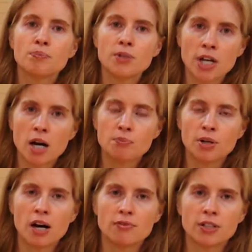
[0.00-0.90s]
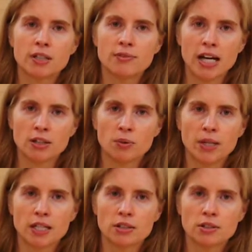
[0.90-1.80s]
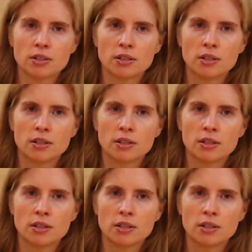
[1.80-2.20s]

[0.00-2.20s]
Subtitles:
nonprofit evaluators.